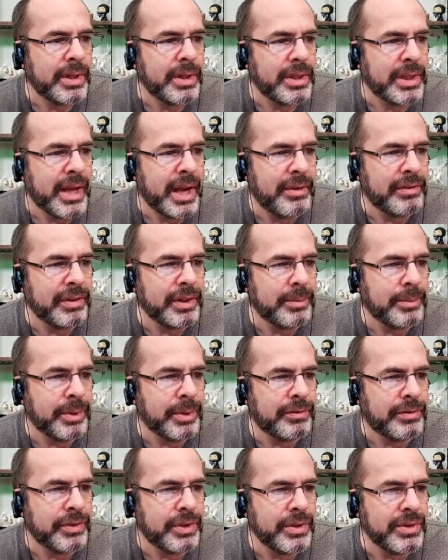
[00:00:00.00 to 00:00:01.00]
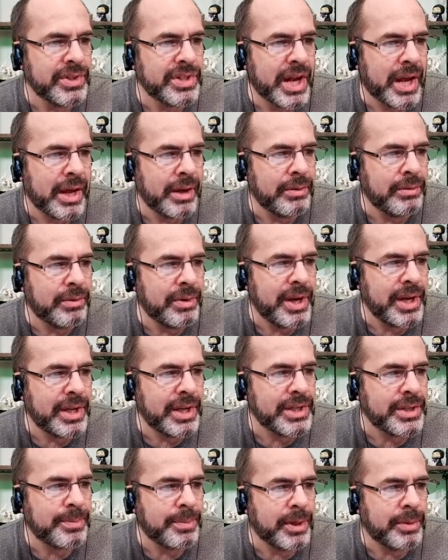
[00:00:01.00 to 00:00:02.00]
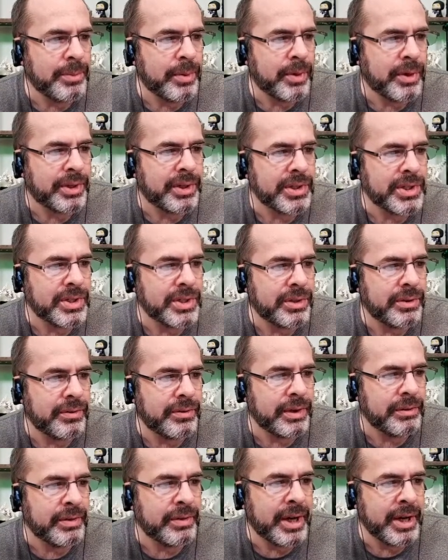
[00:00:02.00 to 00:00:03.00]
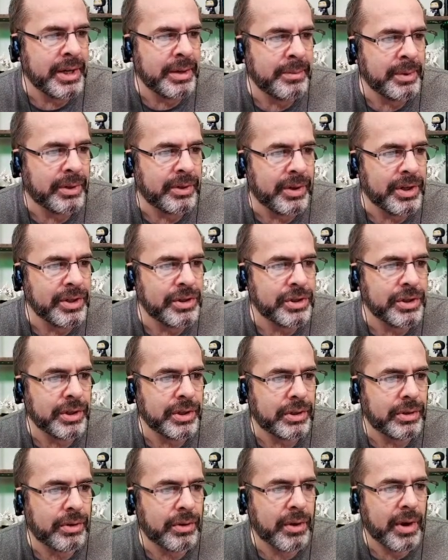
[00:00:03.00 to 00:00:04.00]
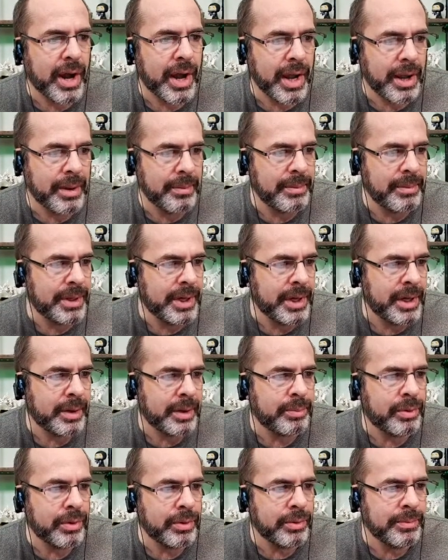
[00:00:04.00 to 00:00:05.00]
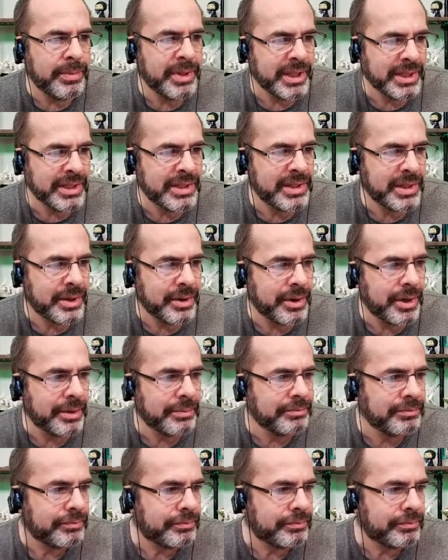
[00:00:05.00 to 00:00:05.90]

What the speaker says: They have liberal views on race, but are more conservative on immigration and crime and are pro-military.